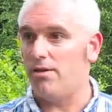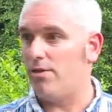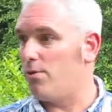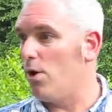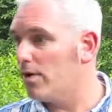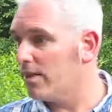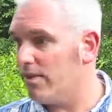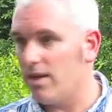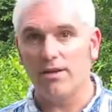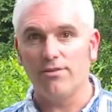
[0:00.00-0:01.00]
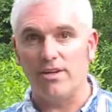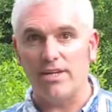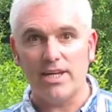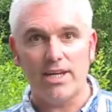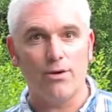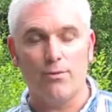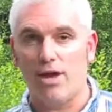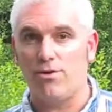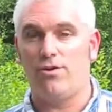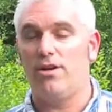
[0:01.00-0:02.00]
throwing things and digging
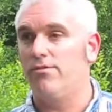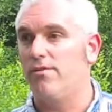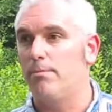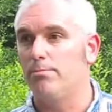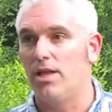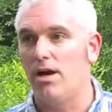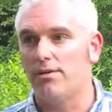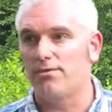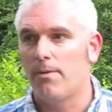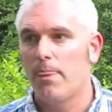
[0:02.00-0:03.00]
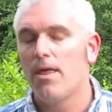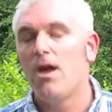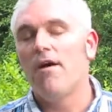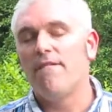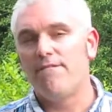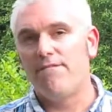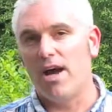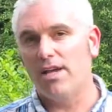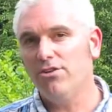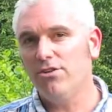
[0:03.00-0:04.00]
around trying to find plugs.
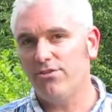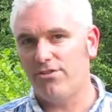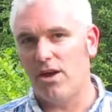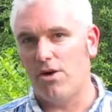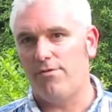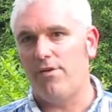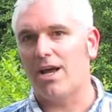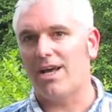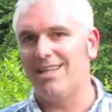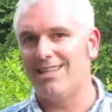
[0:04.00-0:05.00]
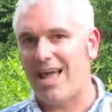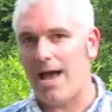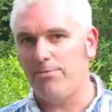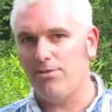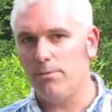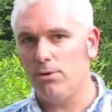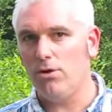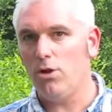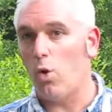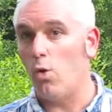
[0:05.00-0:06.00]
Find yourself a
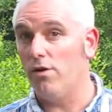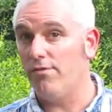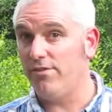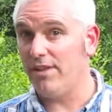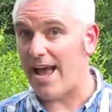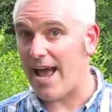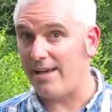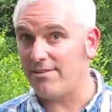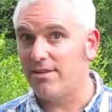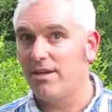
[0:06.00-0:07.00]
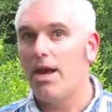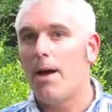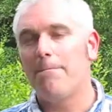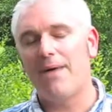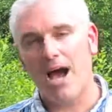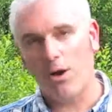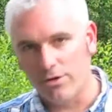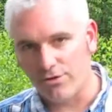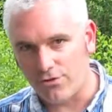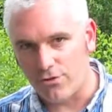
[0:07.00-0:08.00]
collapsible or flat
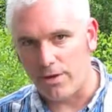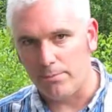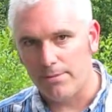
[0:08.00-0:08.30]
power strip.